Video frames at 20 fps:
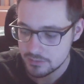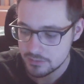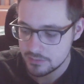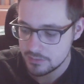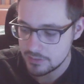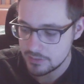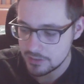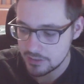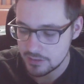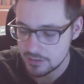
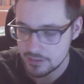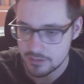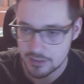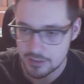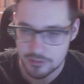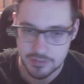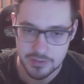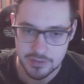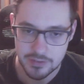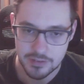And
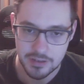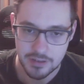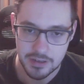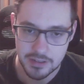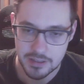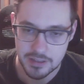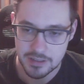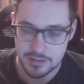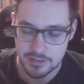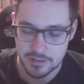obviously I
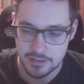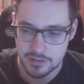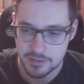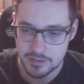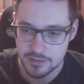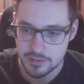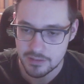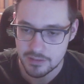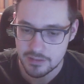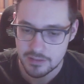got the
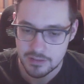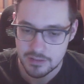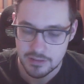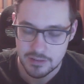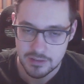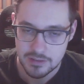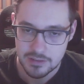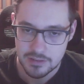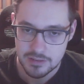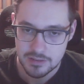
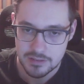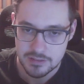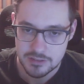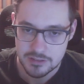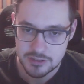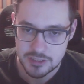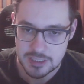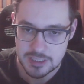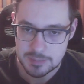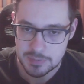
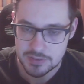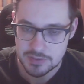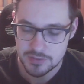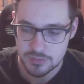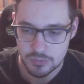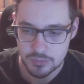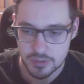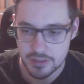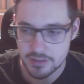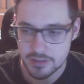cheapest
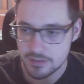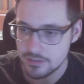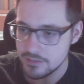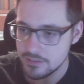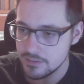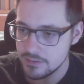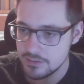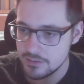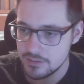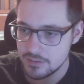one
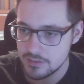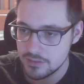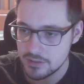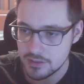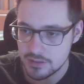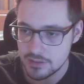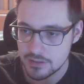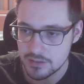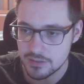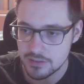
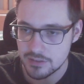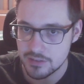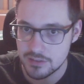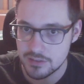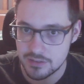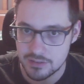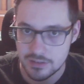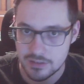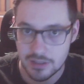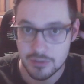
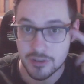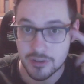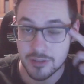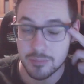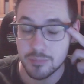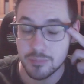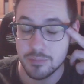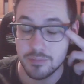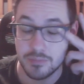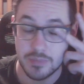because I want
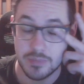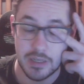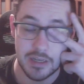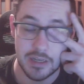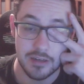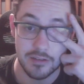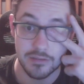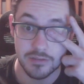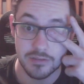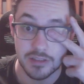to
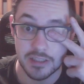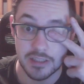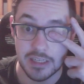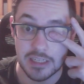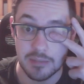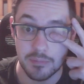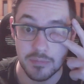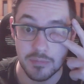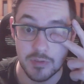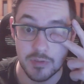have the
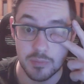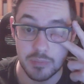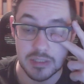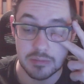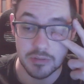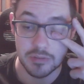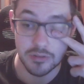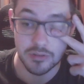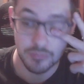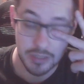games be able
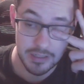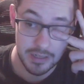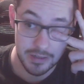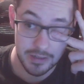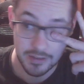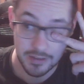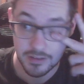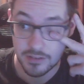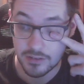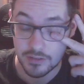to run on
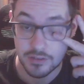it.